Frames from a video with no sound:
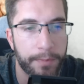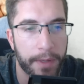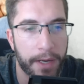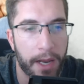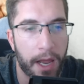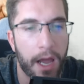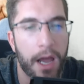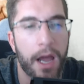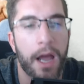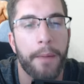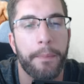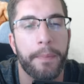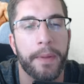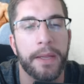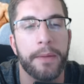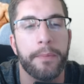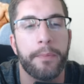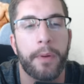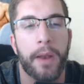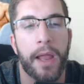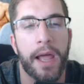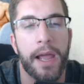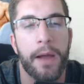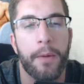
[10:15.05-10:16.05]
but a
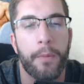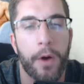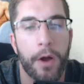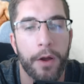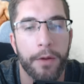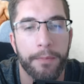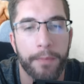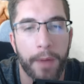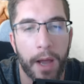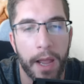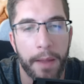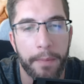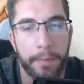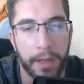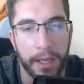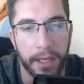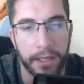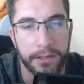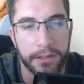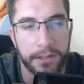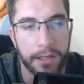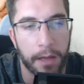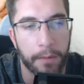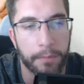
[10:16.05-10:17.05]
heartbeat player won't mind
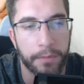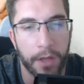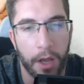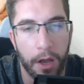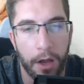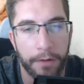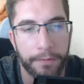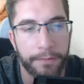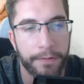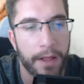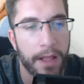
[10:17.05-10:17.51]
being subbed off